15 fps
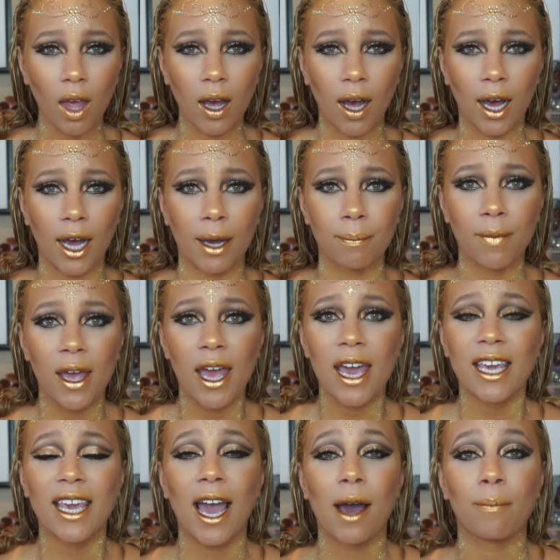um
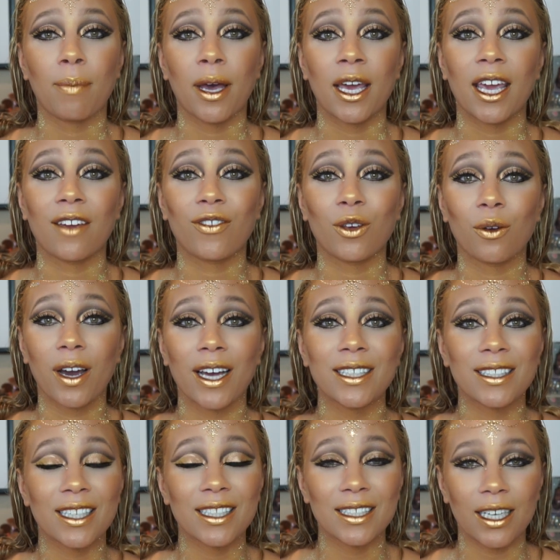yeah, but if you
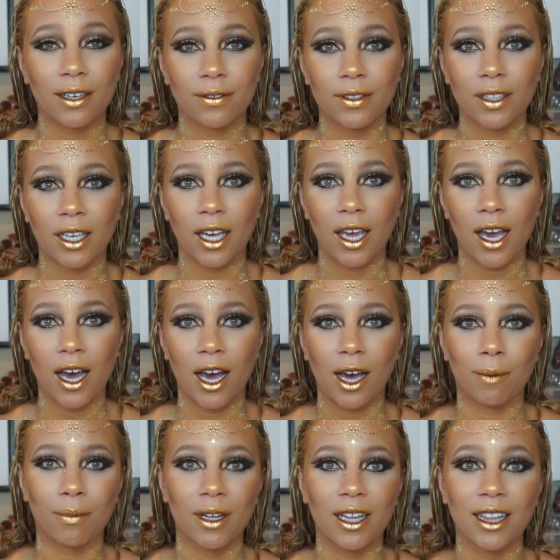guys can definitely
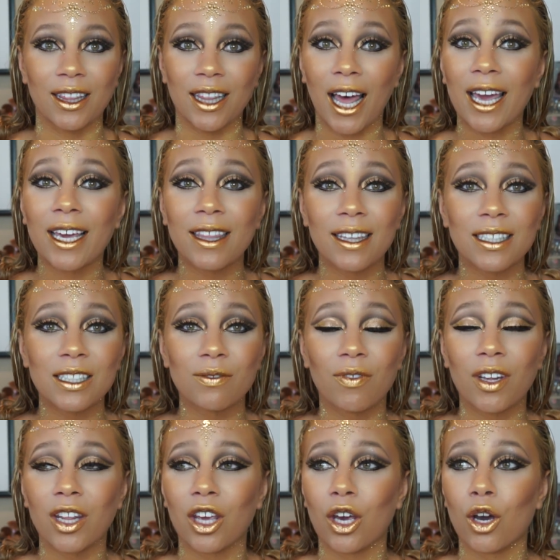um like this
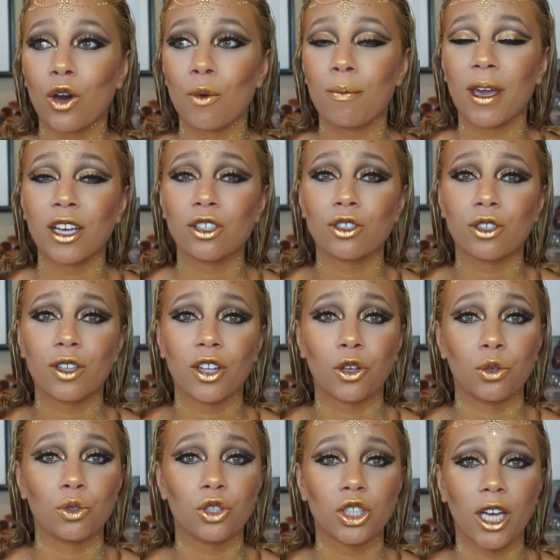video, make sure that
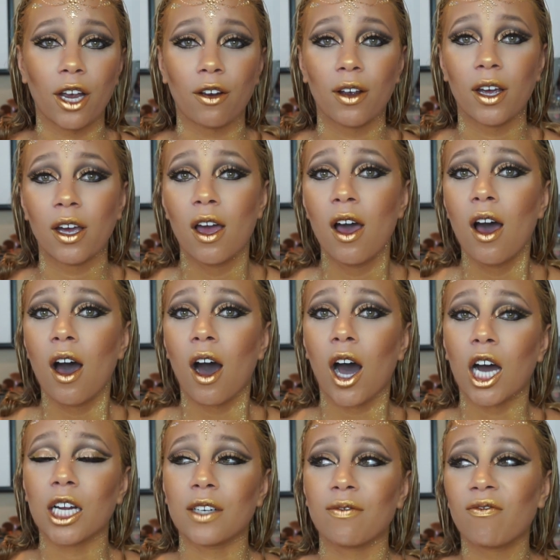you share it
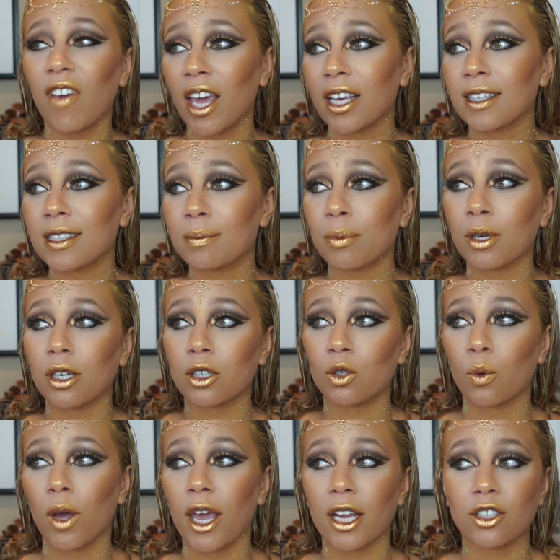on
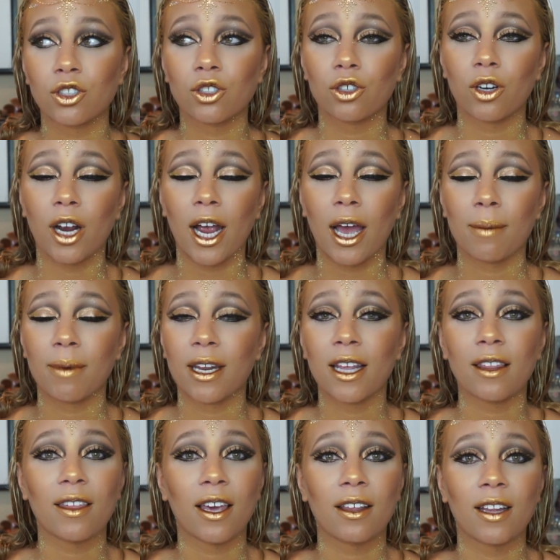Facebook, Instagram,
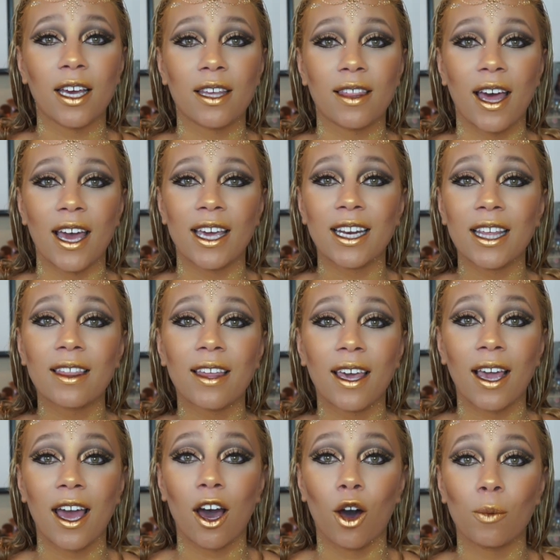anything like that.
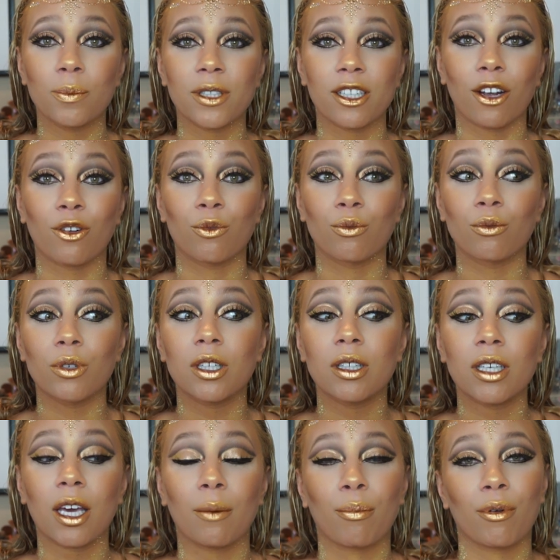Anything helps, and I would
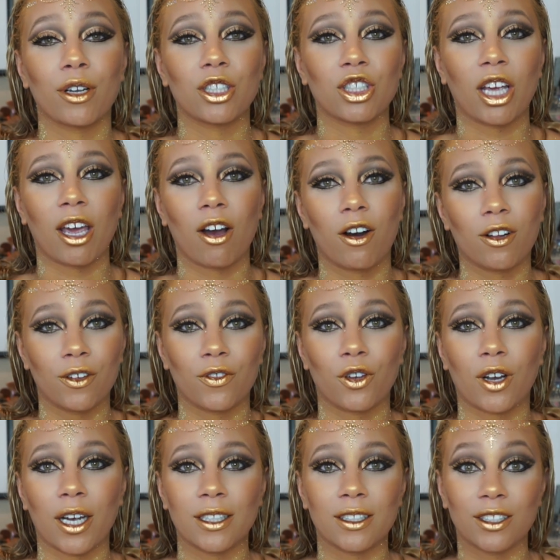really appreciate all of
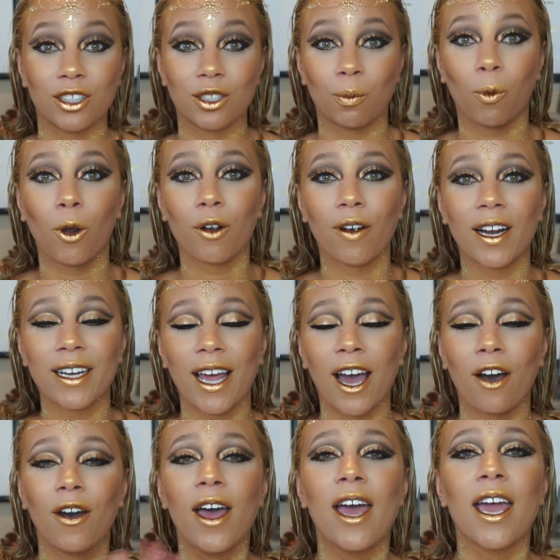your guys' support right
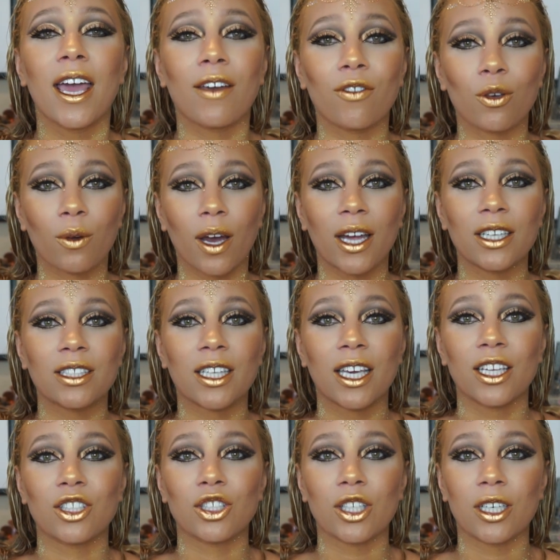now if you guys
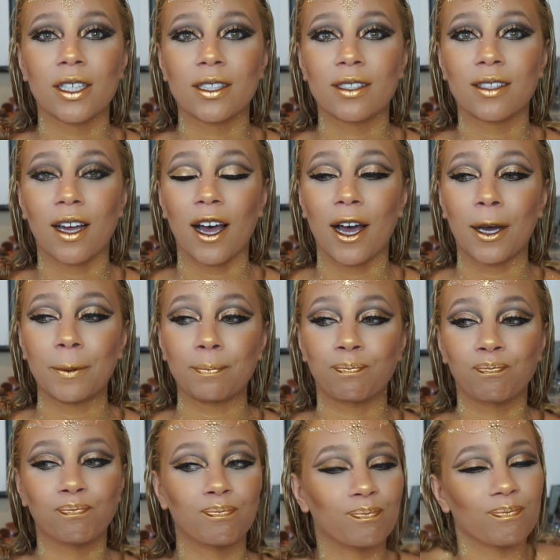can just um